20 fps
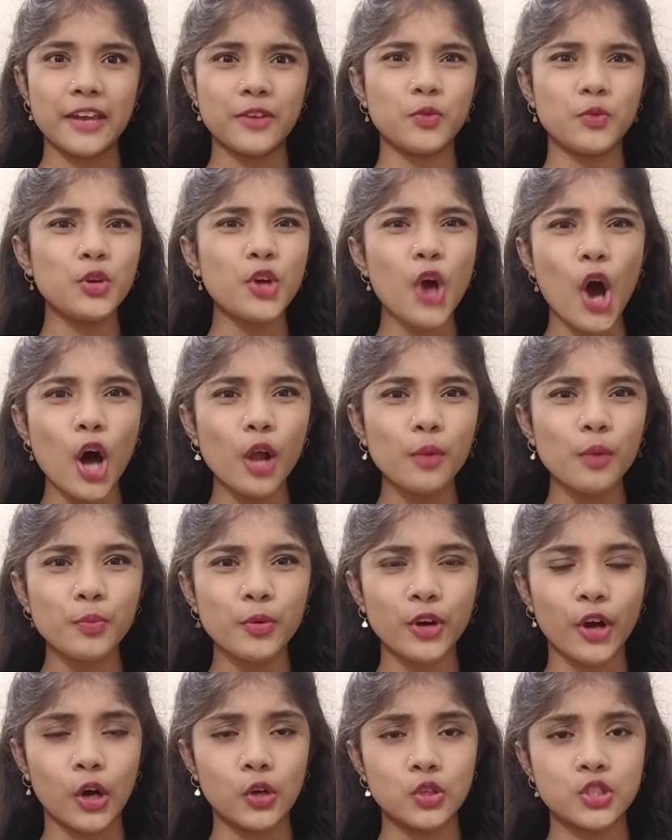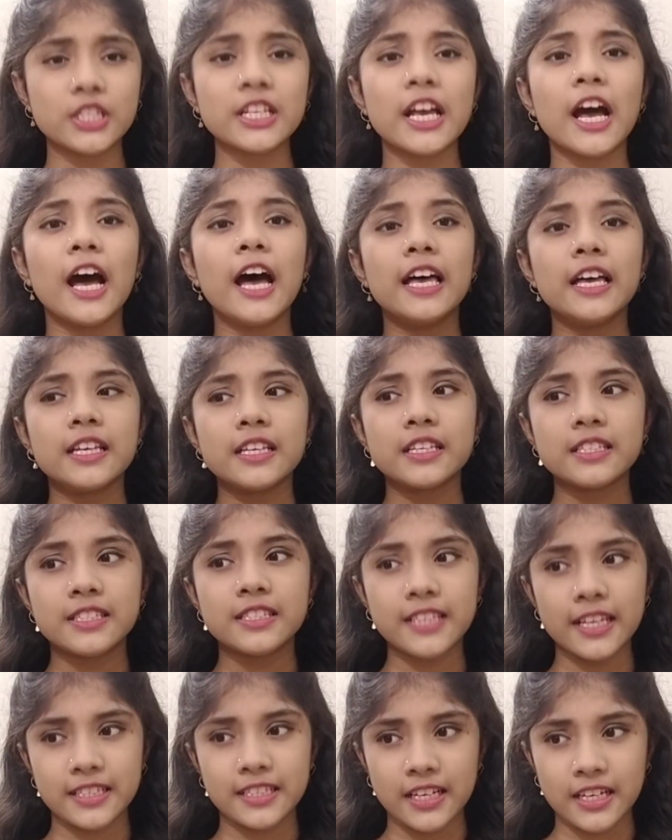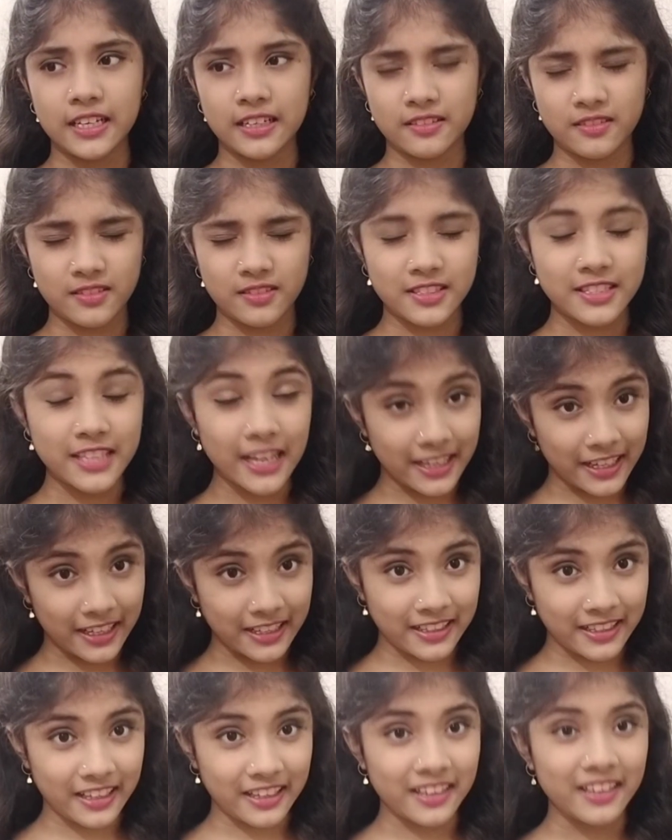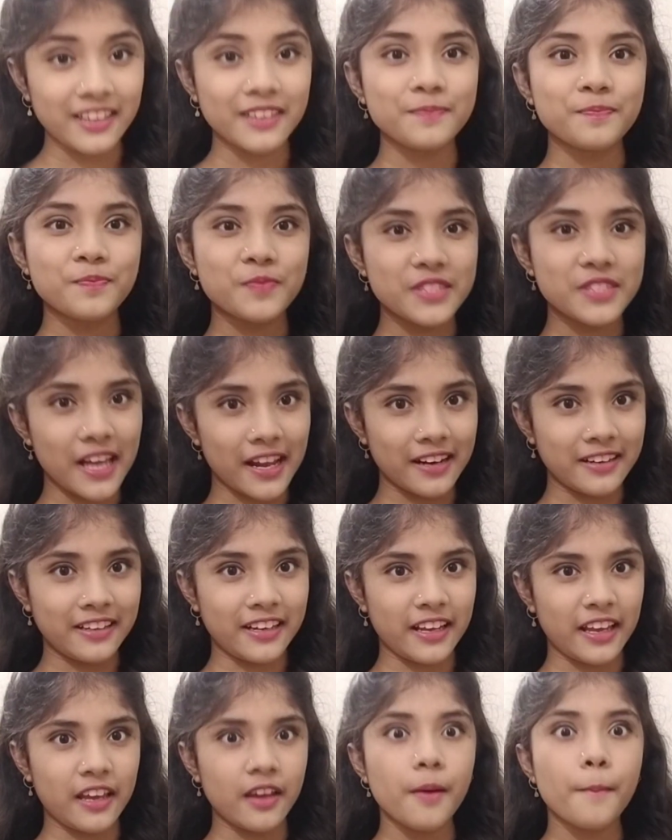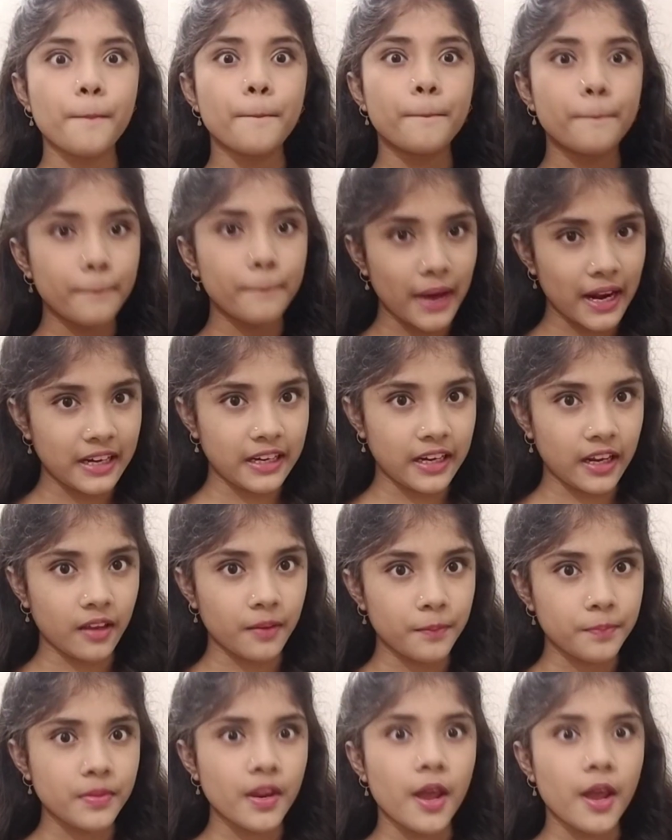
We all pronounce Saturday, Sunday, Monday.